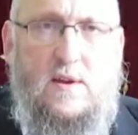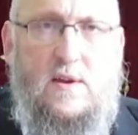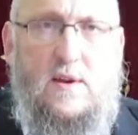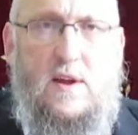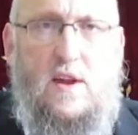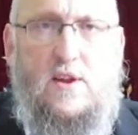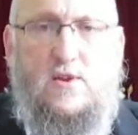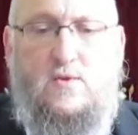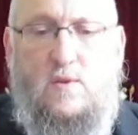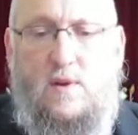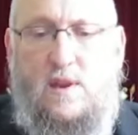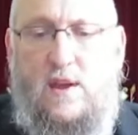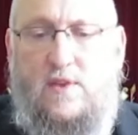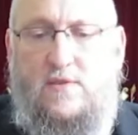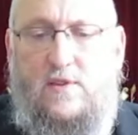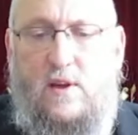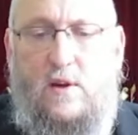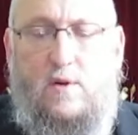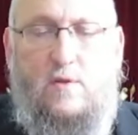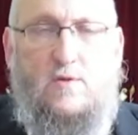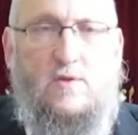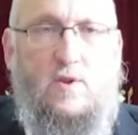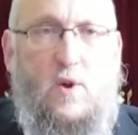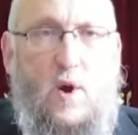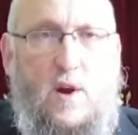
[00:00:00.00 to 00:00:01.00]
Each one has their
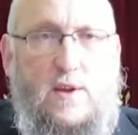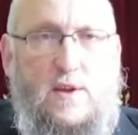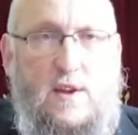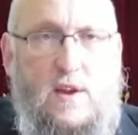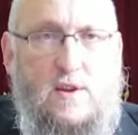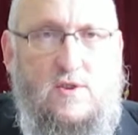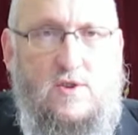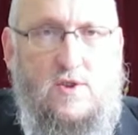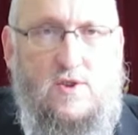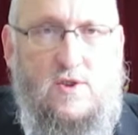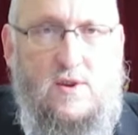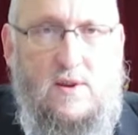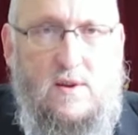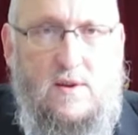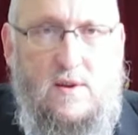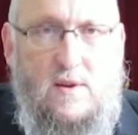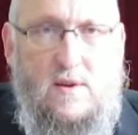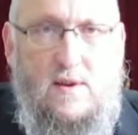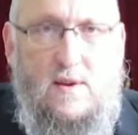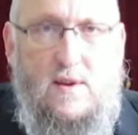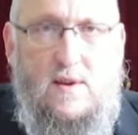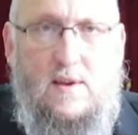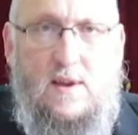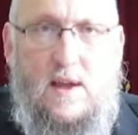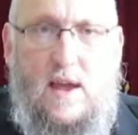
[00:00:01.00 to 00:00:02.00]
own coinage,
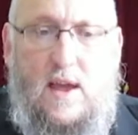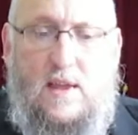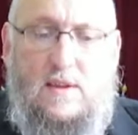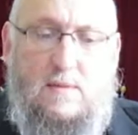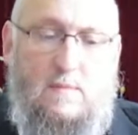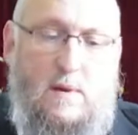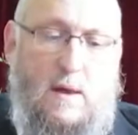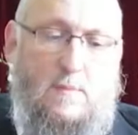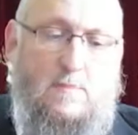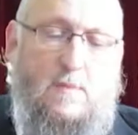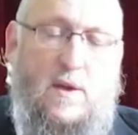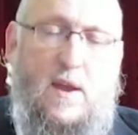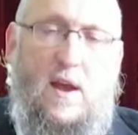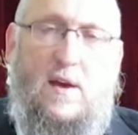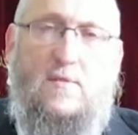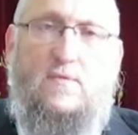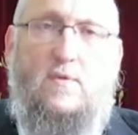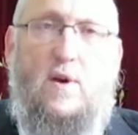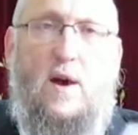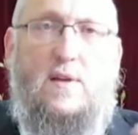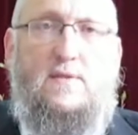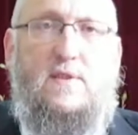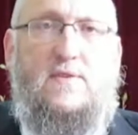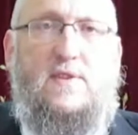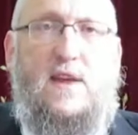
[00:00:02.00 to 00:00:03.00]
and the matbeah of
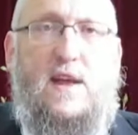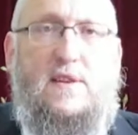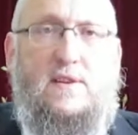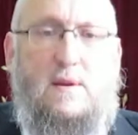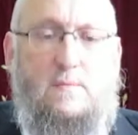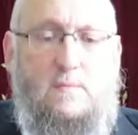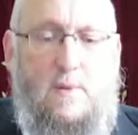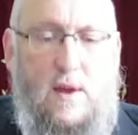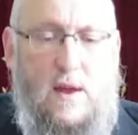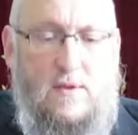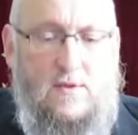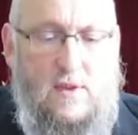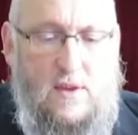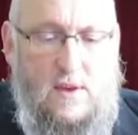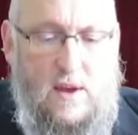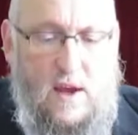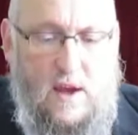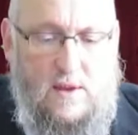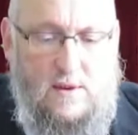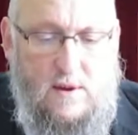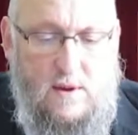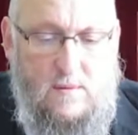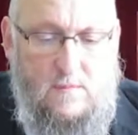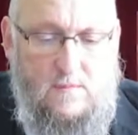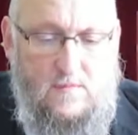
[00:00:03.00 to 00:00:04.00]
one is not compared to the
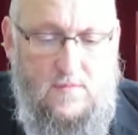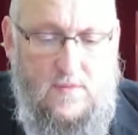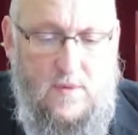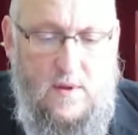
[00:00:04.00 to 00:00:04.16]
other.